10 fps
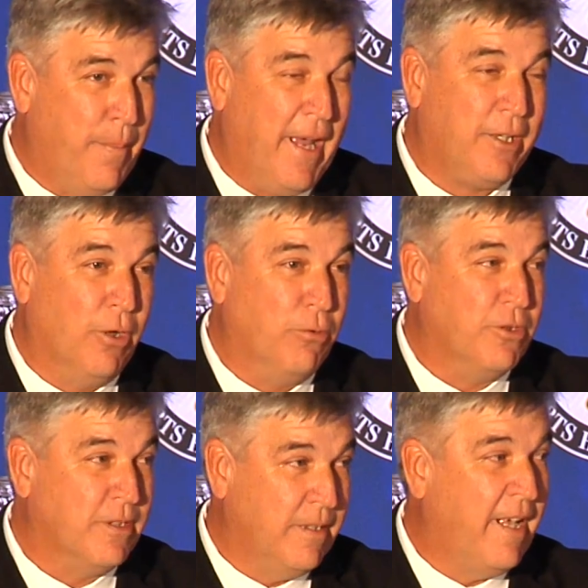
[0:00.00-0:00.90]
Bad
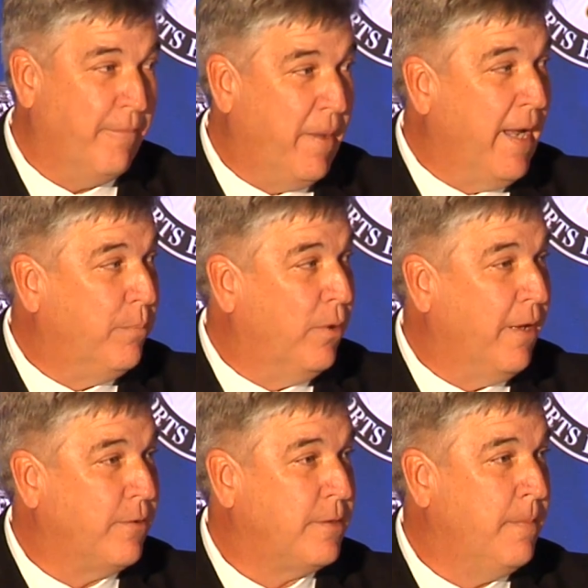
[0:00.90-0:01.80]
coaches have bad
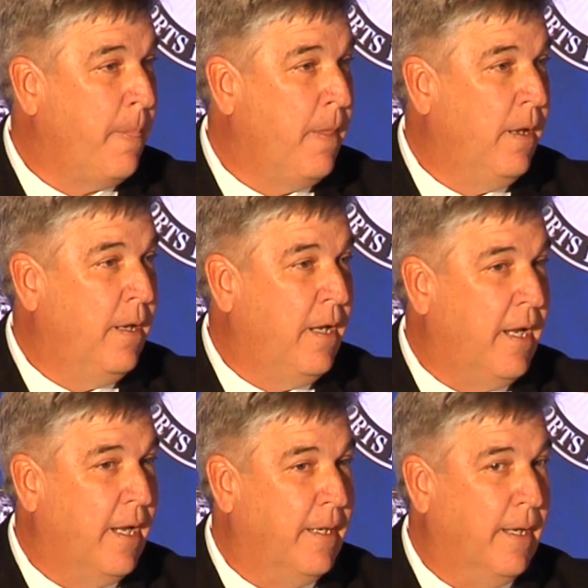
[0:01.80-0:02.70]
players.
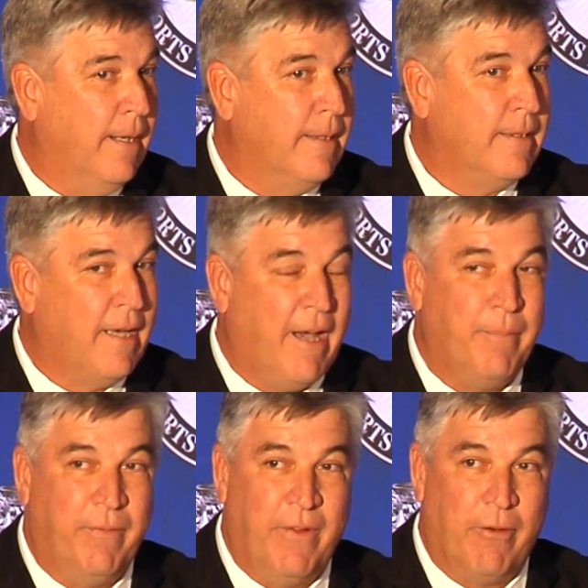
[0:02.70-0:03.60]
And uh,
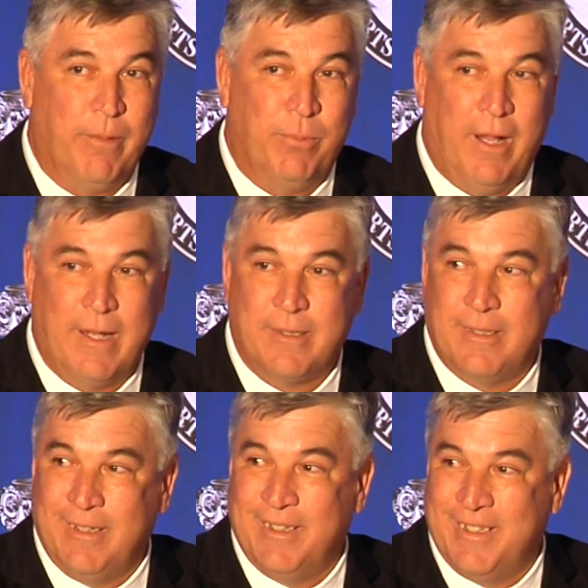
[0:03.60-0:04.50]
I've been very
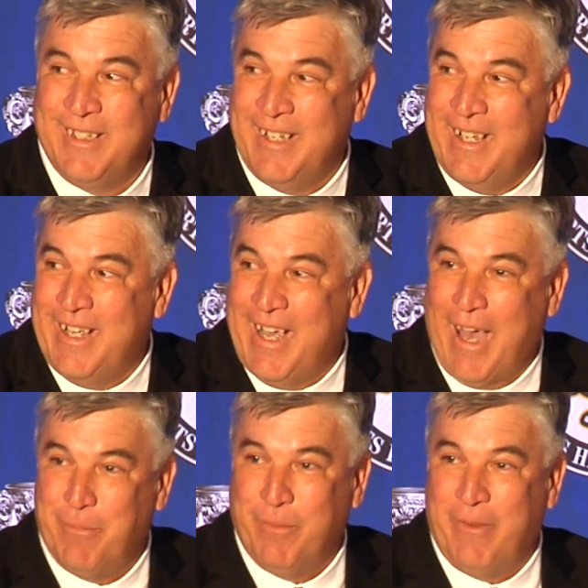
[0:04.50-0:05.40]
blessed.
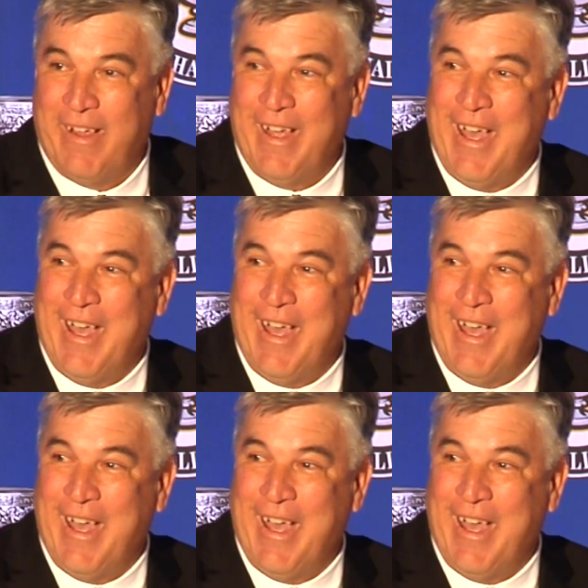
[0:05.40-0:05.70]
I've been, be